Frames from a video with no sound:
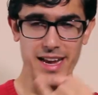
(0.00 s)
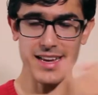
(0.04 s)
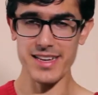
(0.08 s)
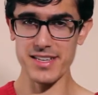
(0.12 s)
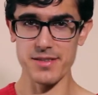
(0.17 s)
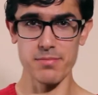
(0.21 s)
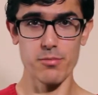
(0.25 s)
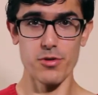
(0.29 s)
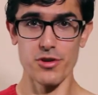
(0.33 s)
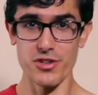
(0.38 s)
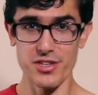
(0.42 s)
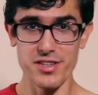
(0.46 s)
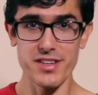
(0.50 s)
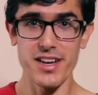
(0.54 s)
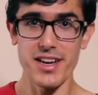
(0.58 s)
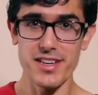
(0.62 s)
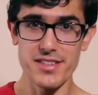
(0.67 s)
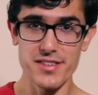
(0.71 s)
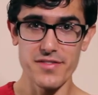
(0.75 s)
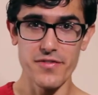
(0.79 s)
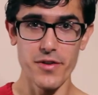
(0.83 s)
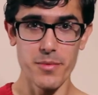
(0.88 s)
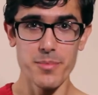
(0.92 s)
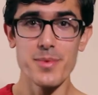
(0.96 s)
I guess,
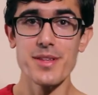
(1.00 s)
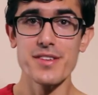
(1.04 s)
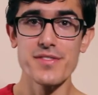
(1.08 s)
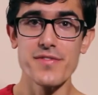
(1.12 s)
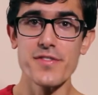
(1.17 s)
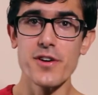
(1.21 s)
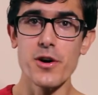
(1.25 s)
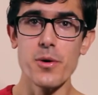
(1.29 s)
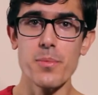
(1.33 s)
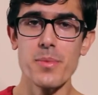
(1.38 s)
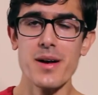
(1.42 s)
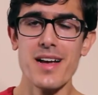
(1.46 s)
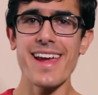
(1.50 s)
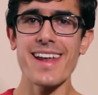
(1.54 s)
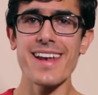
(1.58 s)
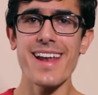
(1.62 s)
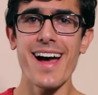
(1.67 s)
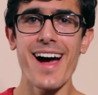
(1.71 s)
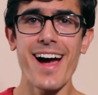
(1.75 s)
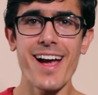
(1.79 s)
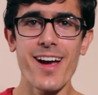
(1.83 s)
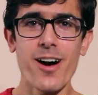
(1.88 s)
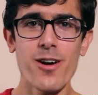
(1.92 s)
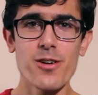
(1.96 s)
merchandised from this film. And
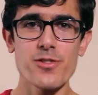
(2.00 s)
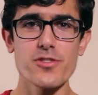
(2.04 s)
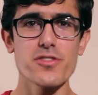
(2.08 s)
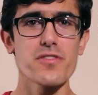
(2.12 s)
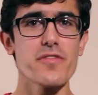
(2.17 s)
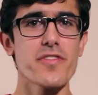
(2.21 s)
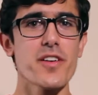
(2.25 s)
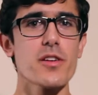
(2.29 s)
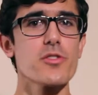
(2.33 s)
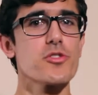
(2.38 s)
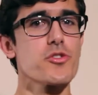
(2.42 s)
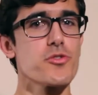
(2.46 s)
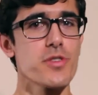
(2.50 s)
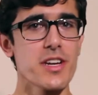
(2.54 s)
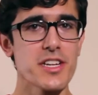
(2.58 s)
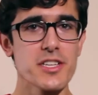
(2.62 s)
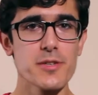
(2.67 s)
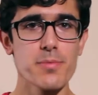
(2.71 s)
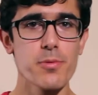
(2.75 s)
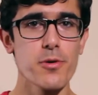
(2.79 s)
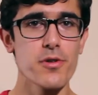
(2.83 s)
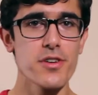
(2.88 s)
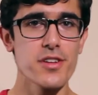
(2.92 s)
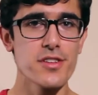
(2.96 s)
I also felt
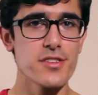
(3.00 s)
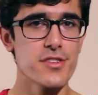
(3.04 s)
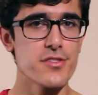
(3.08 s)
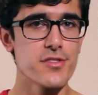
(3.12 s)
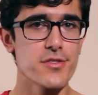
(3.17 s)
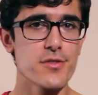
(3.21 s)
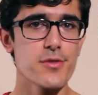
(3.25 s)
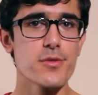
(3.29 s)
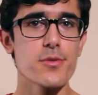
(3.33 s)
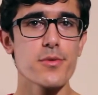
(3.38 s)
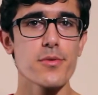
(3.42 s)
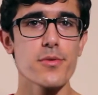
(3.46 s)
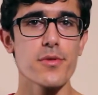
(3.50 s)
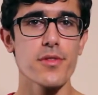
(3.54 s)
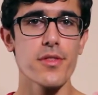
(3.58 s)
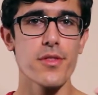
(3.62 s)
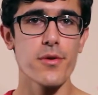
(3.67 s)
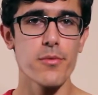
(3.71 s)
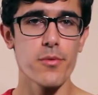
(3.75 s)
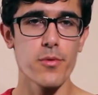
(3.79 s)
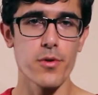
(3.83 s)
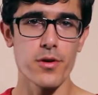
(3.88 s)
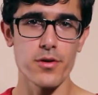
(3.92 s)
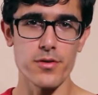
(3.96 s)
transported to
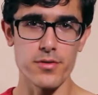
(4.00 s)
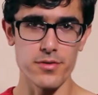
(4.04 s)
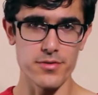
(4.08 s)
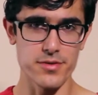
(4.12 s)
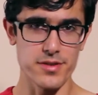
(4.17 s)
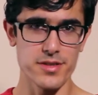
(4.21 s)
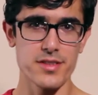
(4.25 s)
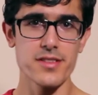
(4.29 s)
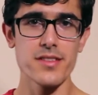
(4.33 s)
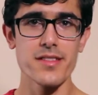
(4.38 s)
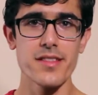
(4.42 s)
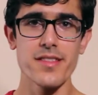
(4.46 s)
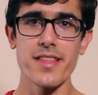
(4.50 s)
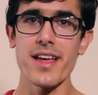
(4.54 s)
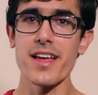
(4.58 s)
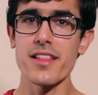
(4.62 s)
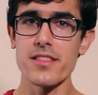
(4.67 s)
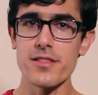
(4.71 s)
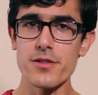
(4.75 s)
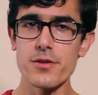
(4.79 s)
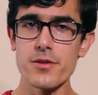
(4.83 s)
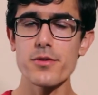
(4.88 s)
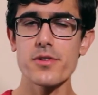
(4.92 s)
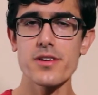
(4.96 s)
the worlds
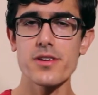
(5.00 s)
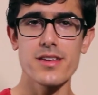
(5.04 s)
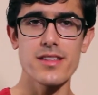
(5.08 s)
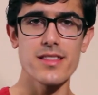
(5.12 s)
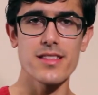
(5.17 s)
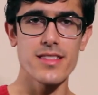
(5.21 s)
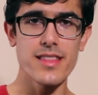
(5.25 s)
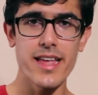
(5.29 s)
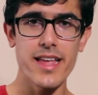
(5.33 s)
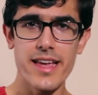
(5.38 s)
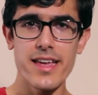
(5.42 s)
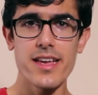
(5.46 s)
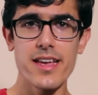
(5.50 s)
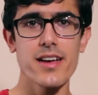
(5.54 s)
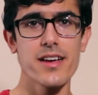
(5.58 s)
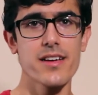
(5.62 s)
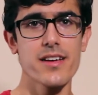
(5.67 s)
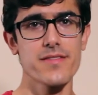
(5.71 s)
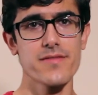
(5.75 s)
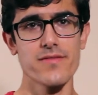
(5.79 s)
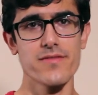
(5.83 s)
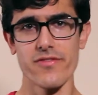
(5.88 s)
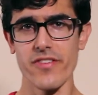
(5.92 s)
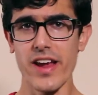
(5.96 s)
that Luke,
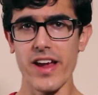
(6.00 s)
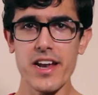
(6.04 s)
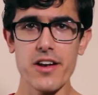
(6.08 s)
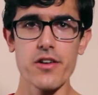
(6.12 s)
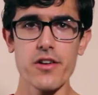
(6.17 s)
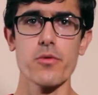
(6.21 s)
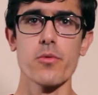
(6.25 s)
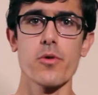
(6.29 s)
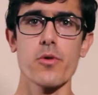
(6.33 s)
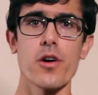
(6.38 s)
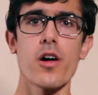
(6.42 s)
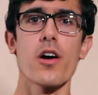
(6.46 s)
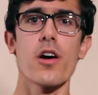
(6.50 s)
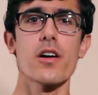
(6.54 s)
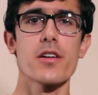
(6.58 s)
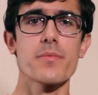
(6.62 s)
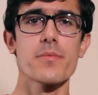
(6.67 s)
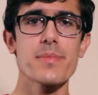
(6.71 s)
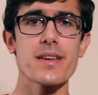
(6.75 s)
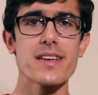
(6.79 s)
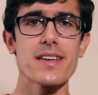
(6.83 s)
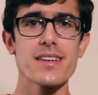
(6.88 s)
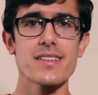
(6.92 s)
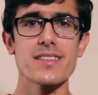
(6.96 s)
Leia, and Vader were
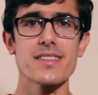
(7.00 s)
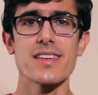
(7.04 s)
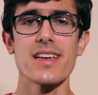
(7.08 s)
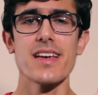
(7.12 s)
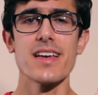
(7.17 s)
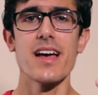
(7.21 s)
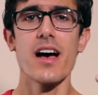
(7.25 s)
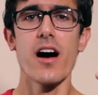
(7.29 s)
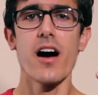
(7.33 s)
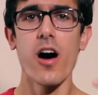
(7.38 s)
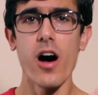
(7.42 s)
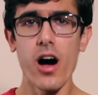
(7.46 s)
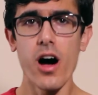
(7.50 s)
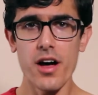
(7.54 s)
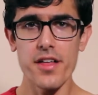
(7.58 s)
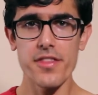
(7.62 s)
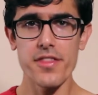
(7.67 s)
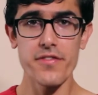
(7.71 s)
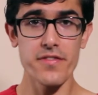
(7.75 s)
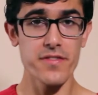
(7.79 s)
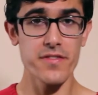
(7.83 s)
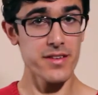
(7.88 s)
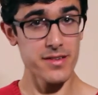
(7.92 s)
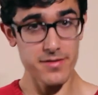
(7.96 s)
on because
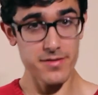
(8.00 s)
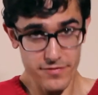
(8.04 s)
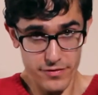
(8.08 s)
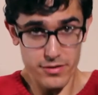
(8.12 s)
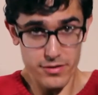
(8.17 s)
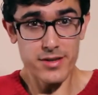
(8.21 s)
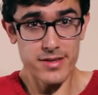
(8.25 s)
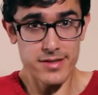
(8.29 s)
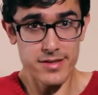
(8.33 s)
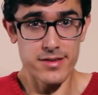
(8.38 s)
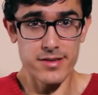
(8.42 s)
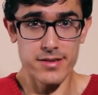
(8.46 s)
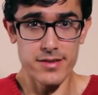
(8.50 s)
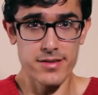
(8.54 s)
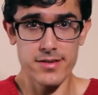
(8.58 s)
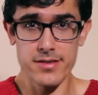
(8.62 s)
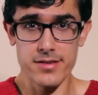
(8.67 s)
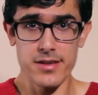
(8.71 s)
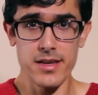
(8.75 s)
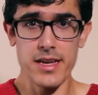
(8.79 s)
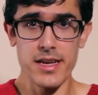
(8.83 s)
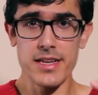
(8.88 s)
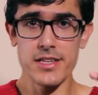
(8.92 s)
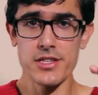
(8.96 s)
Hoth for
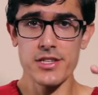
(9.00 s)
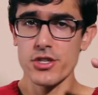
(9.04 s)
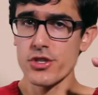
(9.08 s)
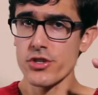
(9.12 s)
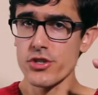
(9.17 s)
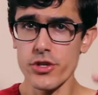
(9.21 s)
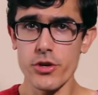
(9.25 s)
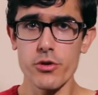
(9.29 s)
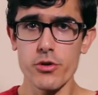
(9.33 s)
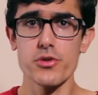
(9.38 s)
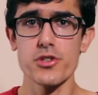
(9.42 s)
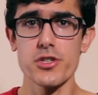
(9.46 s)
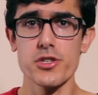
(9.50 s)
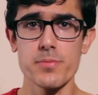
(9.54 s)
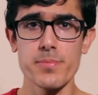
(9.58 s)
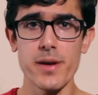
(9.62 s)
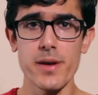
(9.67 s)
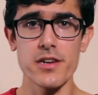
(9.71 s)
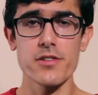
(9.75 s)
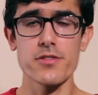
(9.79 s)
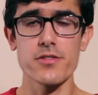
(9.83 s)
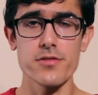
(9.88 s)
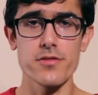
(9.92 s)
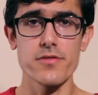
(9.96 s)
instance, is so
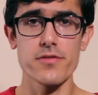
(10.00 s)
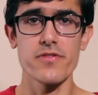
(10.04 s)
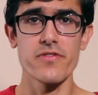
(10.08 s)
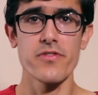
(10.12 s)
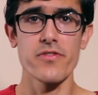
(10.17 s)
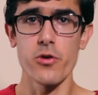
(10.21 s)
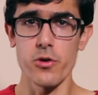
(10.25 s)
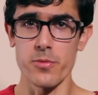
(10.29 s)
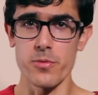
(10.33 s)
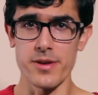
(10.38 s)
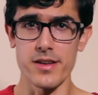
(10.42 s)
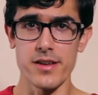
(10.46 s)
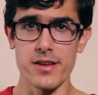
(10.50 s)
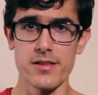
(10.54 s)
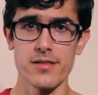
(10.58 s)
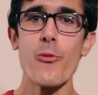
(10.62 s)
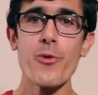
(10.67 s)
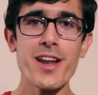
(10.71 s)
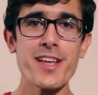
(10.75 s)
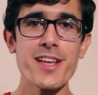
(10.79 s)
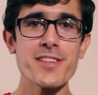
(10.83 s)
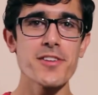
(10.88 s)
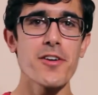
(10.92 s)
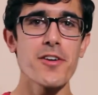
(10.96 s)
special for me.
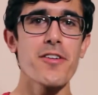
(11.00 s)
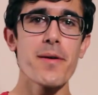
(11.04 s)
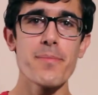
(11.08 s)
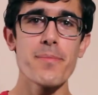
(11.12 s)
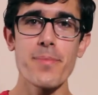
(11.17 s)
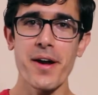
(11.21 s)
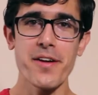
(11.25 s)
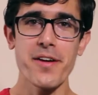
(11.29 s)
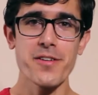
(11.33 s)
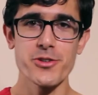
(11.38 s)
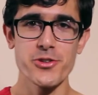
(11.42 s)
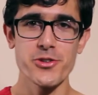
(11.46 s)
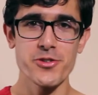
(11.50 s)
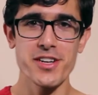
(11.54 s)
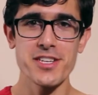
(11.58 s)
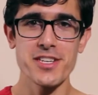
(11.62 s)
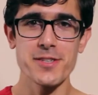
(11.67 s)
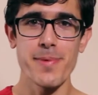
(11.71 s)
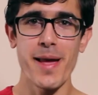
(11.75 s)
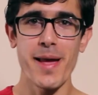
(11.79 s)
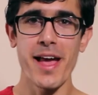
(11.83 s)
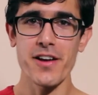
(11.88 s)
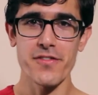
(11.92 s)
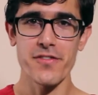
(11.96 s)
When I saw Empire
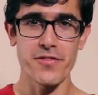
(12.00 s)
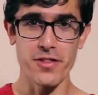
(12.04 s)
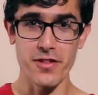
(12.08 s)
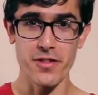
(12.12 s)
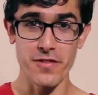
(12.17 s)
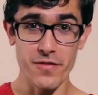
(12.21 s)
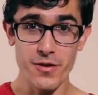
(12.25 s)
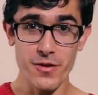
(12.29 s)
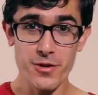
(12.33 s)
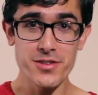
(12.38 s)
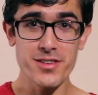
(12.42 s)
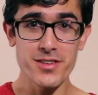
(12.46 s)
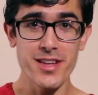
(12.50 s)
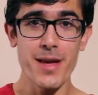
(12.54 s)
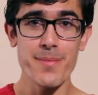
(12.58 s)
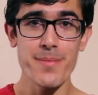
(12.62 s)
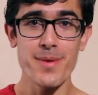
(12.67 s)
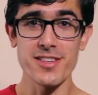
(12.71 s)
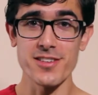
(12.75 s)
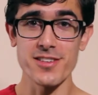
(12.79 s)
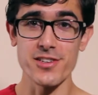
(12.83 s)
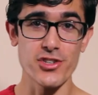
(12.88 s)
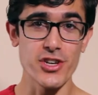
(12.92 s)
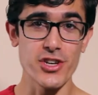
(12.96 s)
Strikes Back for the first time
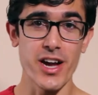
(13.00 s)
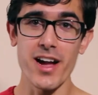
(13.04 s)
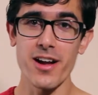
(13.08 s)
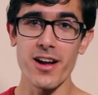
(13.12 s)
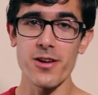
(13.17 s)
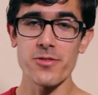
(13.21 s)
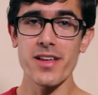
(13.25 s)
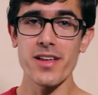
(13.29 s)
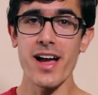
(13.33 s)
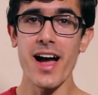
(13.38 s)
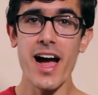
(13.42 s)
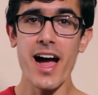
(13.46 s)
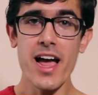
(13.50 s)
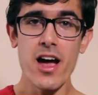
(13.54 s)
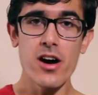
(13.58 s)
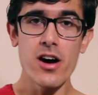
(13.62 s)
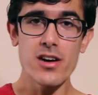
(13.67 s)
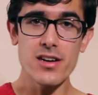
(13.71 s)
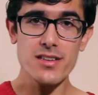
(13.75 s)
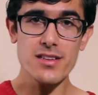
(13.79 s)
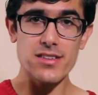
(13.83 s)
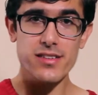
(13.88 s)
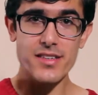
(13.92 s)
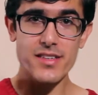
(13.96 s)
as a child, I
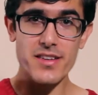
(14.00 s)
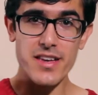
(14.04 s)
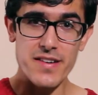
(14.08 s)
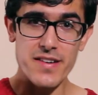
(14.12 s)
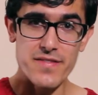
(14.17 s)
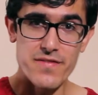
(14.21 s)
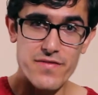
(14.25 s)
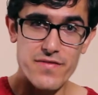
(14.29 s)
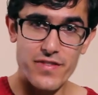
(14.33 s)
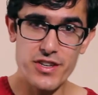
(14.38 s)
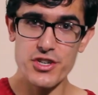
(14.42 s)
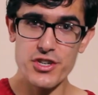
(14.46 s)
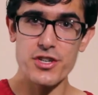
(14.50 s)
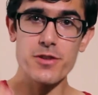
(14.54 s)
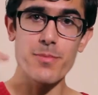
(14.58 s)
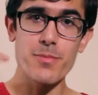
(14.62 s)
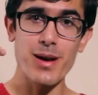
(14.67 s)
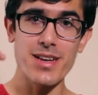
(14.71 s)
honestly envisioned